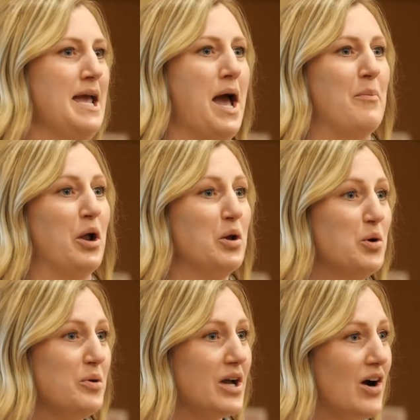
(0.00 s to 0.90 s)
about who
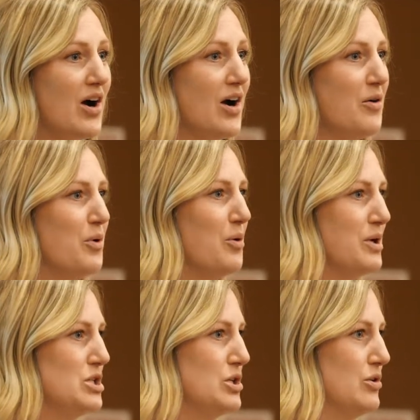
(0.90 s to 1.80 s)
we are, what we
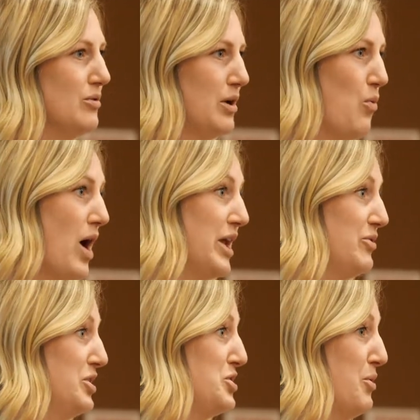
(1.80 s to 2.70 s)
do, and why you
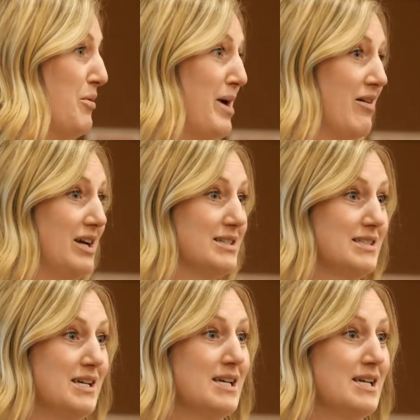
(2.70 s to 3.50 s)
need to know about us.